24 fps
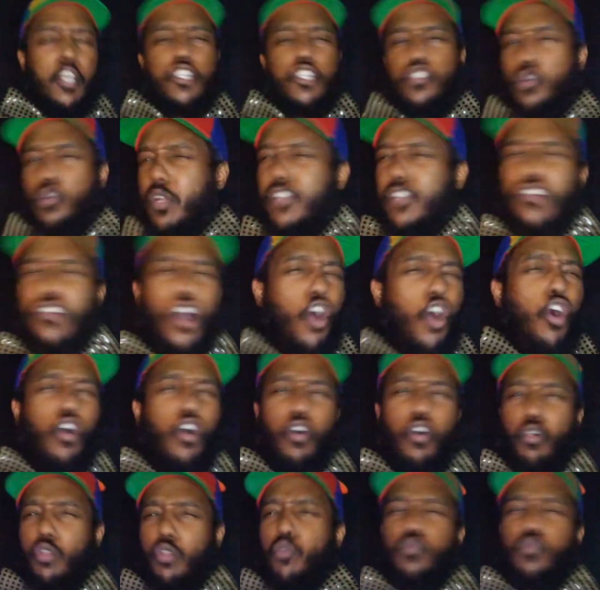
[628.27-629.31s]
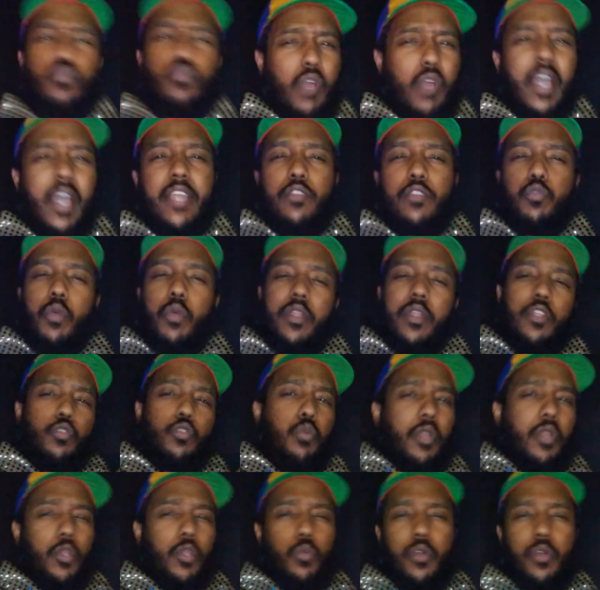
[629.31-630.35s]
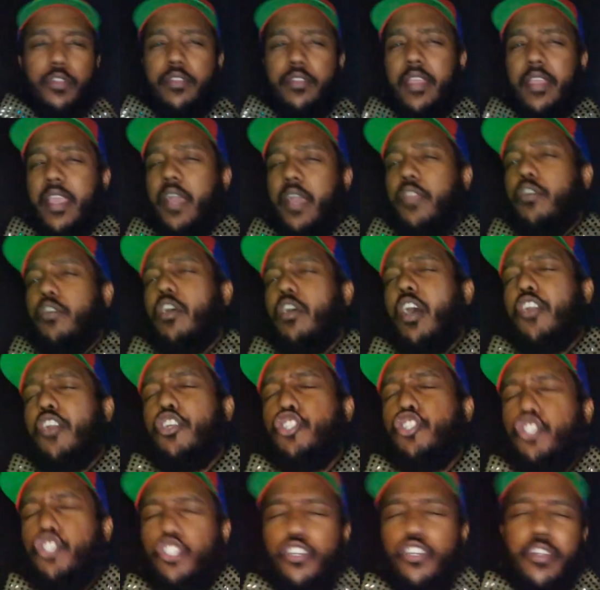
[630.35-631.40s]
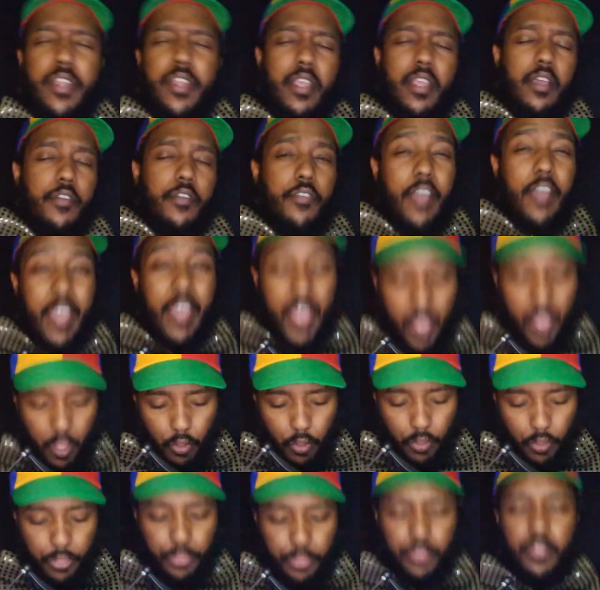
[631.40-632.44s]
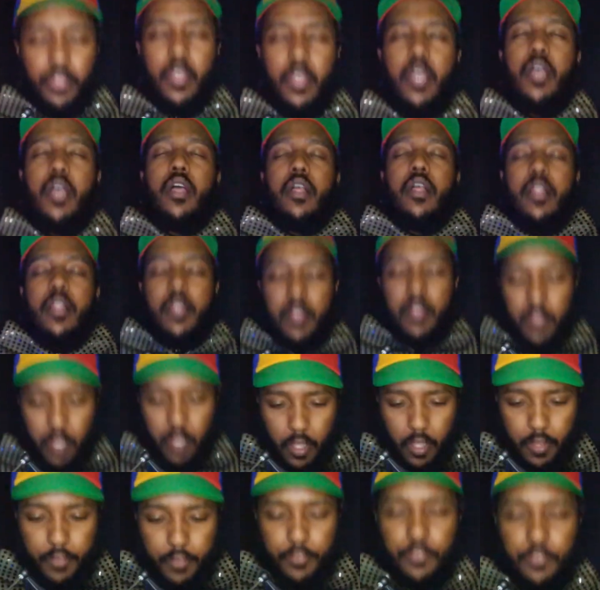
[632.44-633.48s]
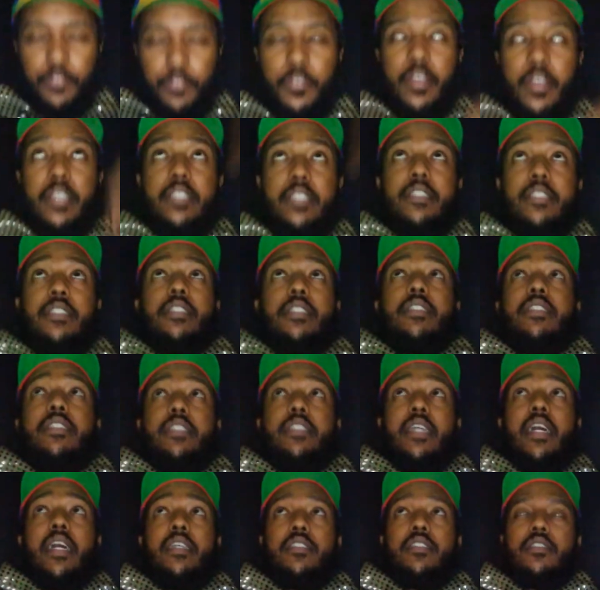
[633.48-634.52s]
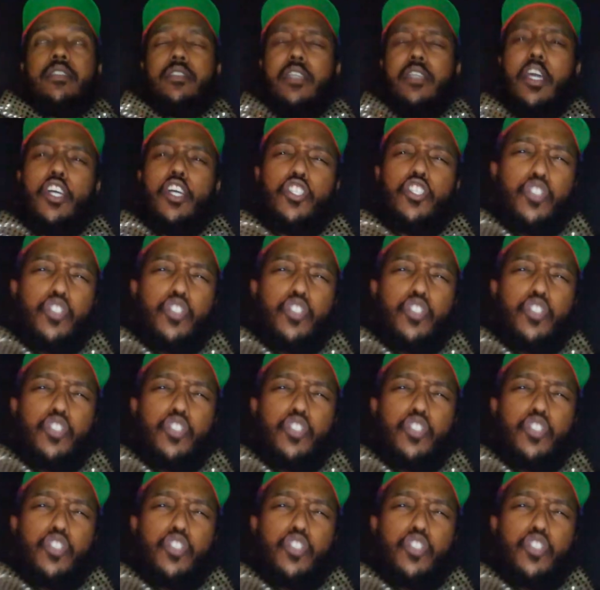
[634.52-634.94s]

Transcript: So let's all ride 2021 together on a journey of health, love, success.